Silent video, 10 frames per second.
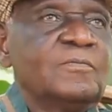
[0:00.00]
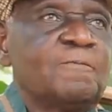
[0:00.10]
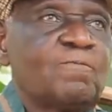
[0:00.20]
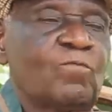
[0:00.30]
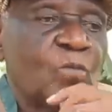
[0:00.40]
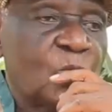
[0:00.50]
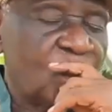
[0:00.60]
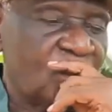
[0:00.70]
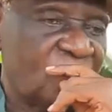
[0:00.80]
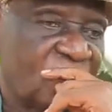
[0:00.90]
What
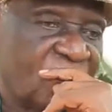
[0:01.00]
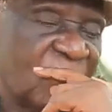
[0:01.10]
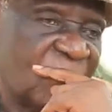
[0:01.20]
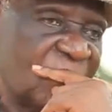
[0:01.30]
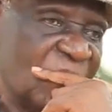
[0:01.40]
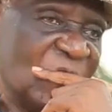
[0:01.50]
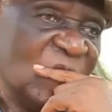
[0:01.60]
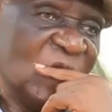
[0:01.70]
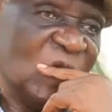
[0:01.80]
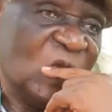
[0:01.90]
happened? Or you didn't
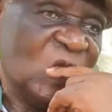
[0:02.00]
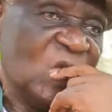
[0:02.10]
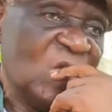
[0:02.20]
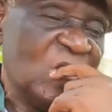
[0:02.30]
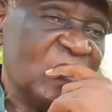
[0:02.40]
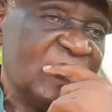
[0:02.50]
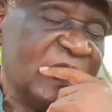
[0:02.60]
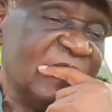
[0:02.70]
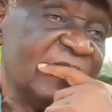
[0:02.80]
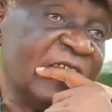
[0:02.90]
mentor the industry?